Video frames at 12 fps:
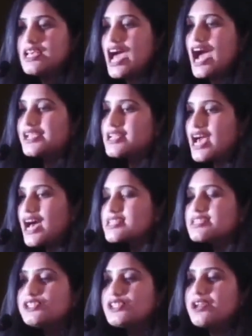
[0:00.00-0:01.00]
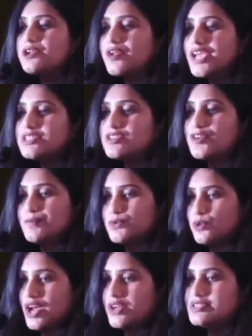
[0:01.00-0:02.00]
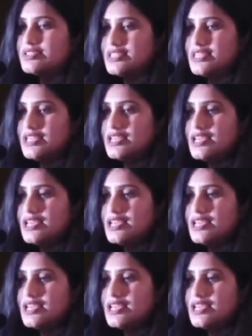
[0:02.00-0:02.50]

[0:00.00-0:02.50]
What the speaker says: as it generates cryptocurrency